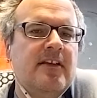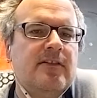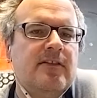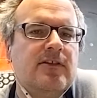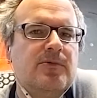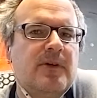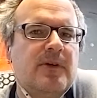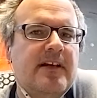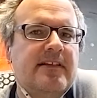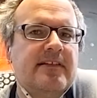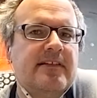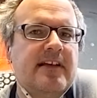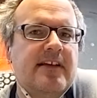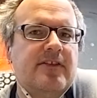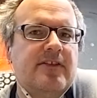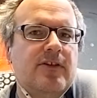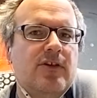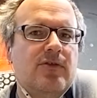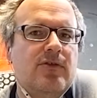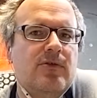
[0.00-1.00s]
the writing I
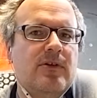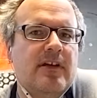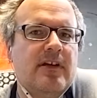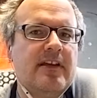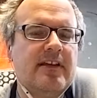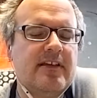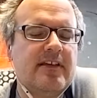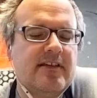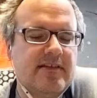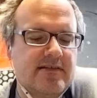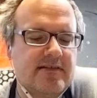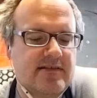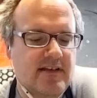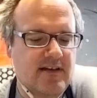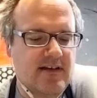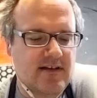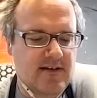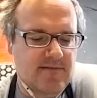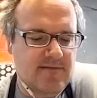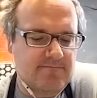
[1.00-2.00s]
do is
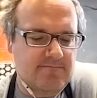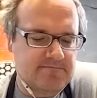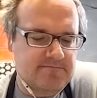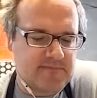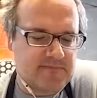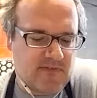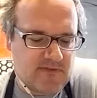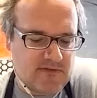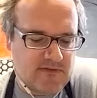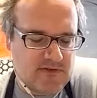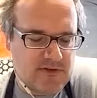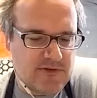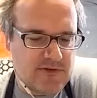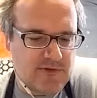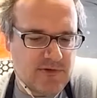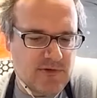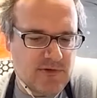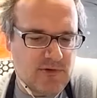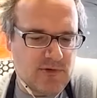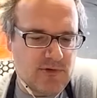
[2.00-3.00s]
um,
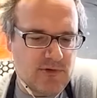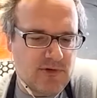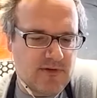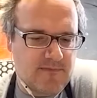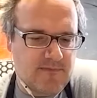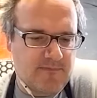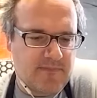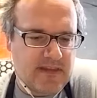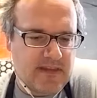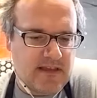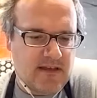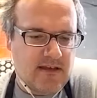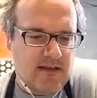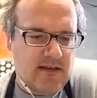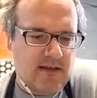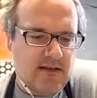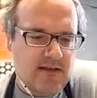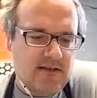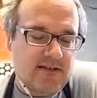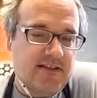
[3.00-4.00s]
to
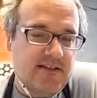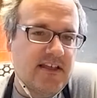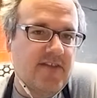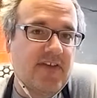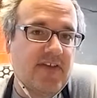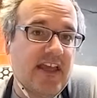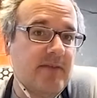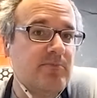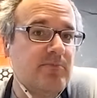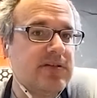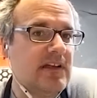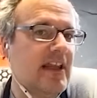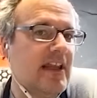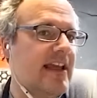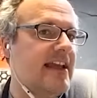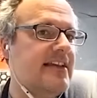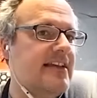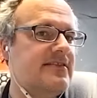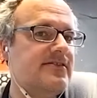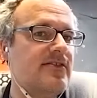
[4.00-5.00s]
give a
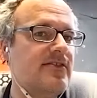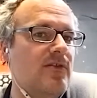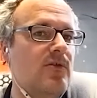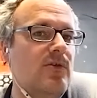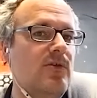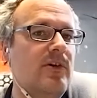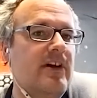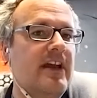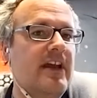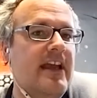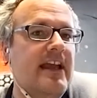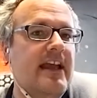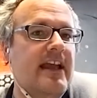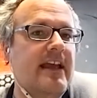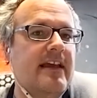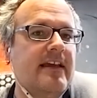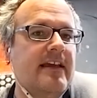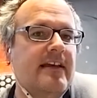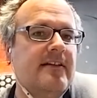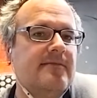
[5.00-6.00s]
place or
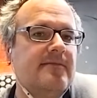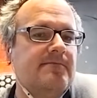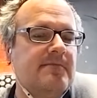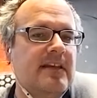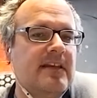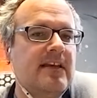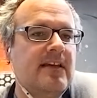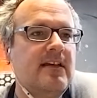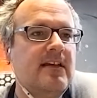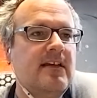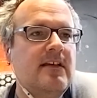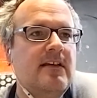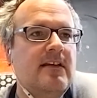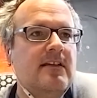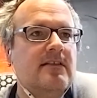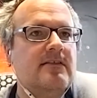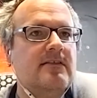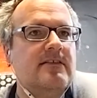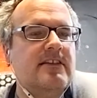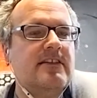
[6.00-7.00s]
a
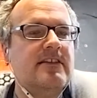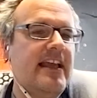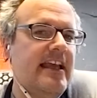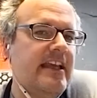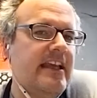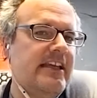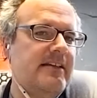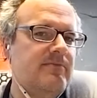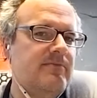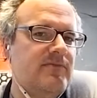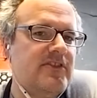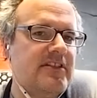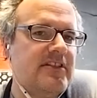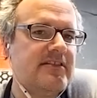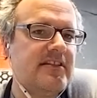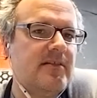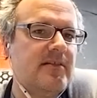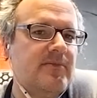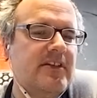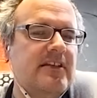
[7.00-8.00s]
name to
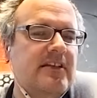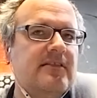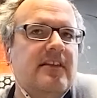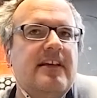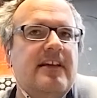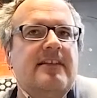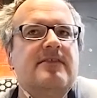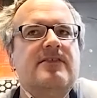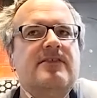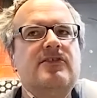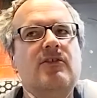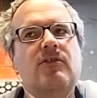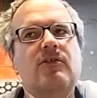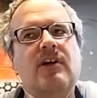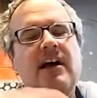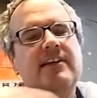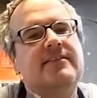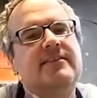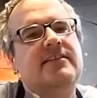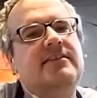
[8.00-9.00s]
something like
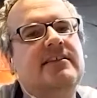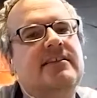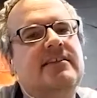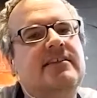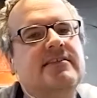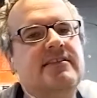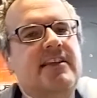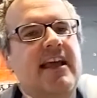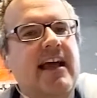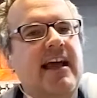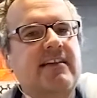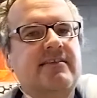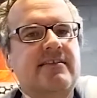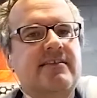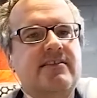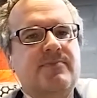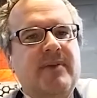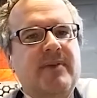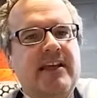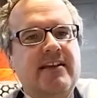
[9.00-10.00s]
so i did these
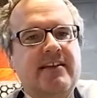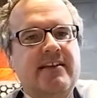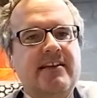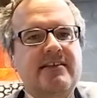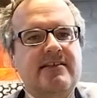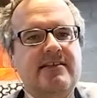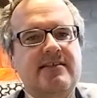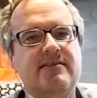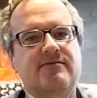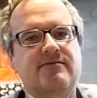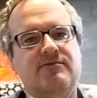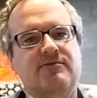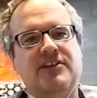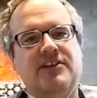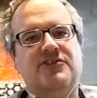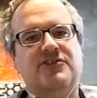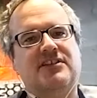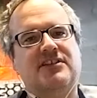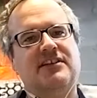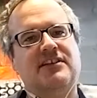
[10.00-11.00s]
cactus paintings
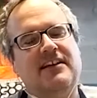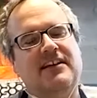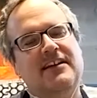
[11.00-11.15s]
which